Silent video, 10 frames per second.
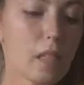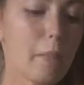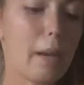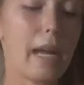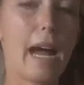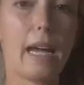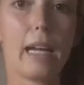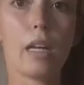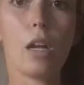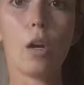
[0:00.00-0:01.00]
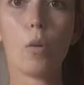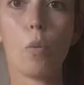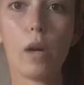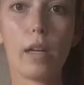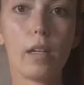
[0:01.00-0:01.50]
by adding
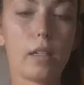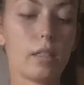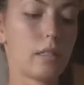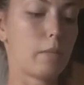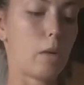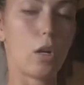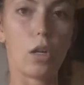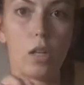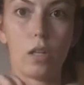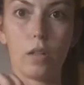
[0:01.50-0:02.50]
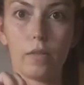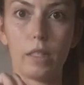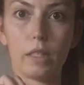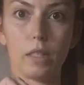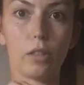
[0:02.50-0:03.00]

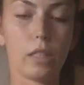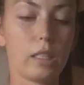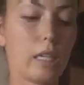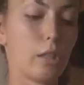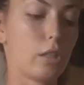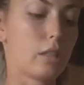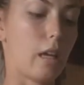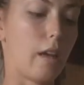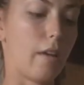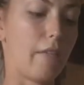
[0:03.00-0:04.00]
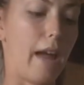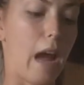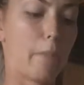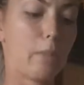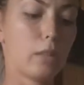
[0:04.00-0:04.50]
these little containers of
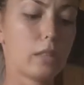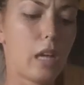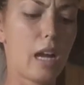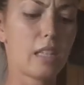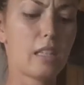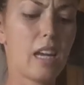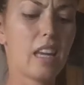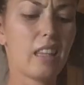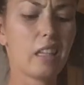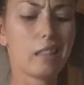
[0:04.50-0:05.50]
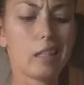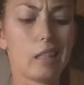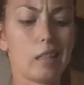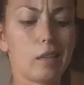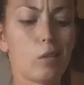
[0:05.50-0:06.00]
applesauce. I think it's
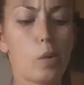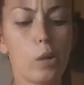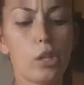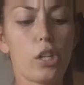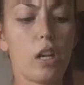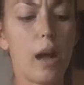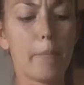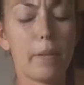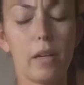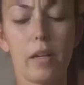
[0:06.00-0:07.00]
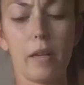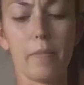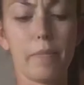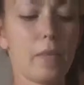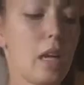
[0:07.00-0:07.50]
like a 1/4 cup,
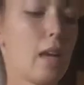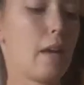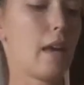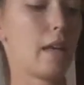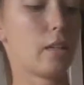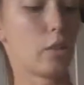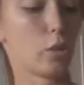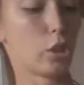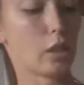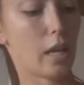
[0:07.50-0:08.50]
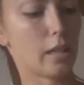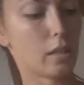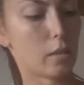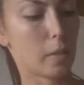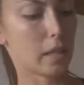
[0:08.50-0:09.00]
and so it's just
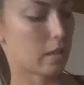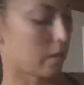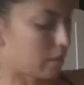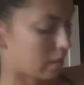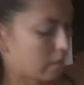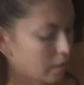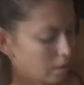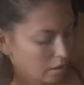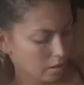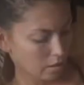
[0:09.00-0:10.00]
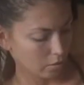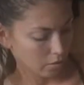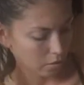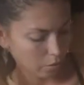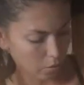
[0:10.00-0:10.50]
unsweetened,
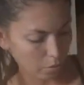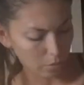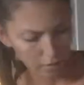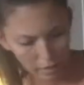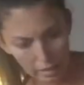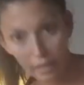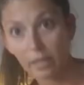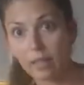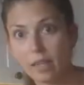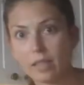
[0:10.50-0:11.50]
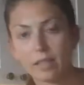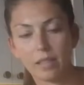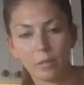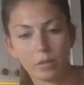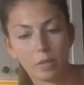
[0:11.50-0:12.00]
organic. Yikes,
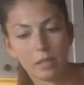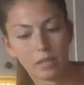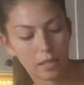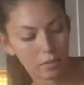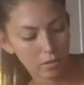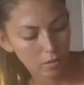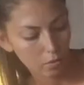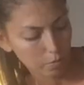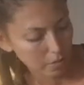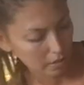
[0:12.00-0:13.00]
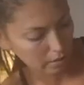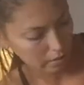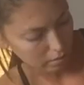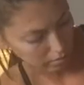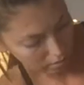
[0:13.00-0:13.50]
that was quite a sound in opening this